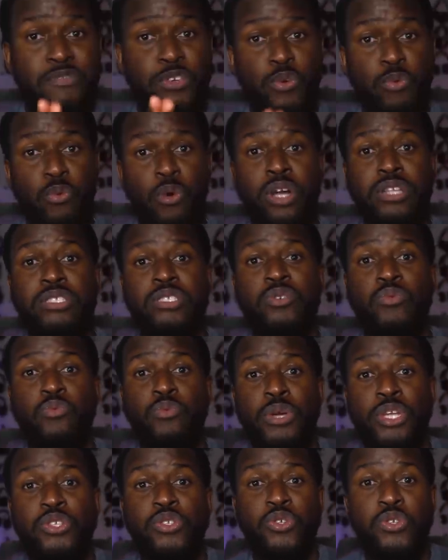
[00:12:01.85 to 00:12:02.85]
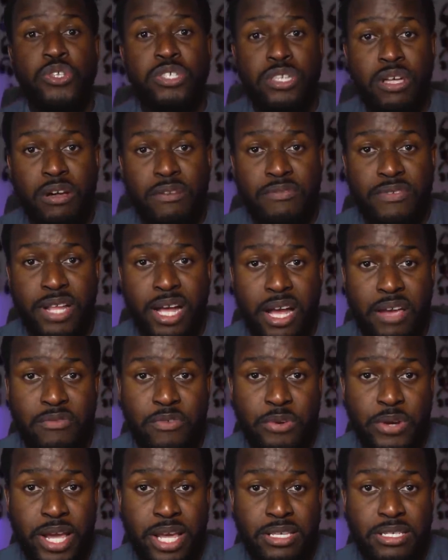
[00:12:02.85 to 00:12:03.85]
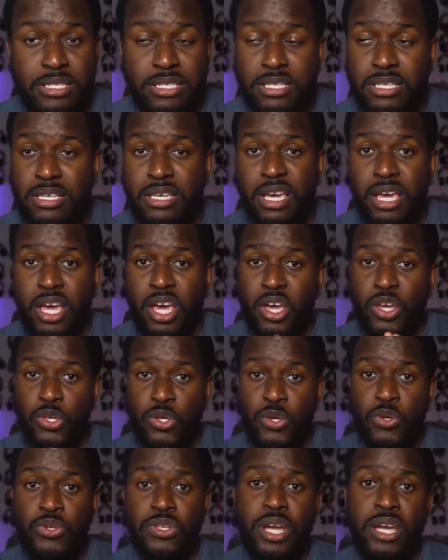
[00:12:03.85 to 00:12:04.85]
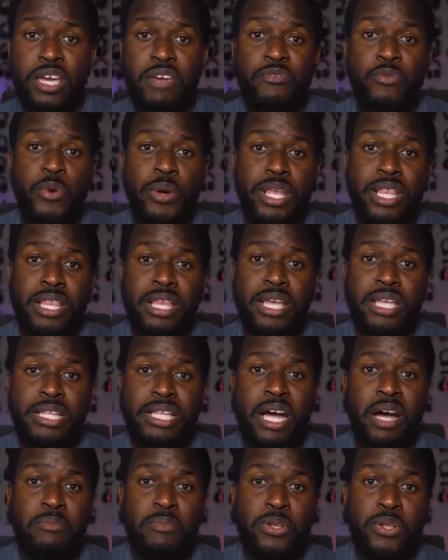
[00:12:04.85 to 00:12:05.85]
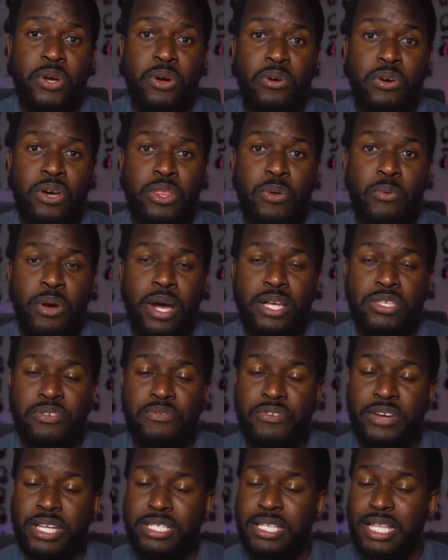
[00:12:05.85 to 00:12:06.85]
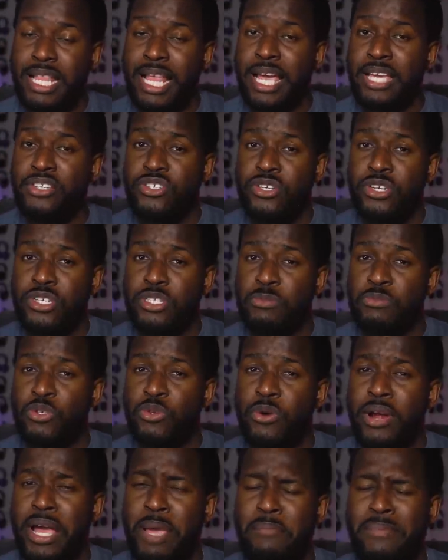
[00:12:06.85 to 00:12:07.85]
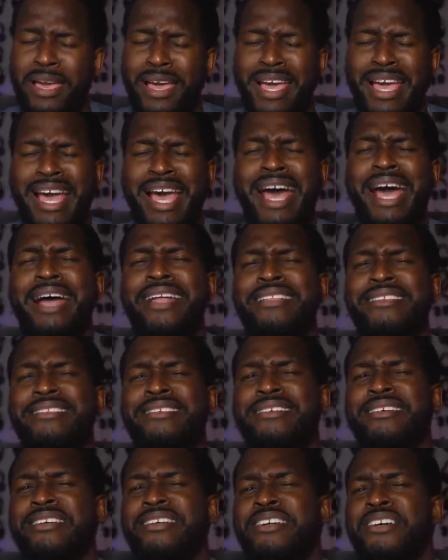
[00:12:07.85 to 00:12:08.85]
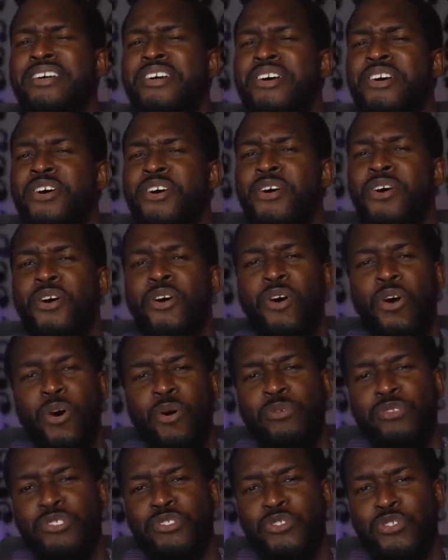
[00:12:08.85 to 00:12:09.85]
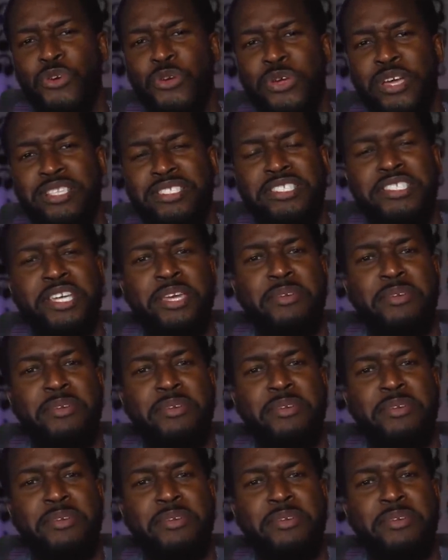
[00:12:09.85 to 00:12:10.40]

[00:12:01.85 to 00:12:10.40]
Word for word: if you want to win yourself an iPhone SE, use our giveaway link down below. Otherwise, don't forget to like, share, subscribe, and Always enjoy it.